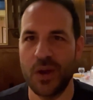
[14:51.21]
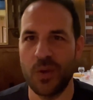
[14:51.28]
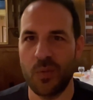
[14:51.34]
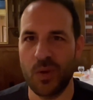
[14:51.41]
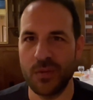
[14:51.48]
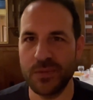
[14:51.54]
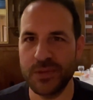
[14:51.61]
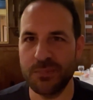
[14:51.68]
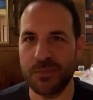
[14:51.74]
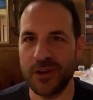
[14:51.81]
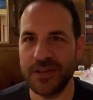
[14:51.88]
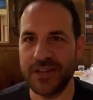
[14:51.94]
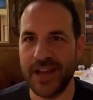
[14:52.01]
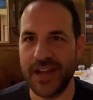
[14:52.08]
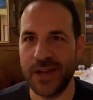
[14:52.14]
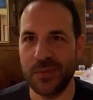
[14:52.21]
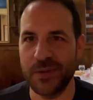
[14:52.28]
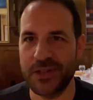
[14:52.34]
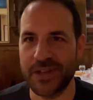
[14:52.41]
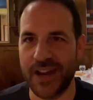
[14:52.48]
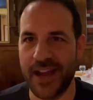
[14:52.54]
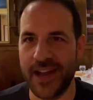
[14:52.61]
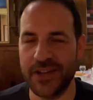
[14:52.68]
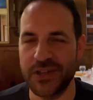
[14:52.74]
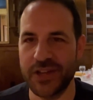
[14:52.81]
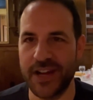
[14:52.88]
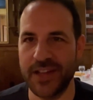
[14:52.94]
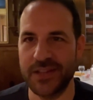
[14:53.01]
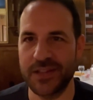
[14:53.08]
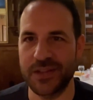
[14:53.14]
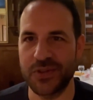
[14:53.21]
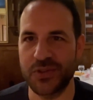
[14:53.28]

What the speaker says: One was Bardea, which I had a chance to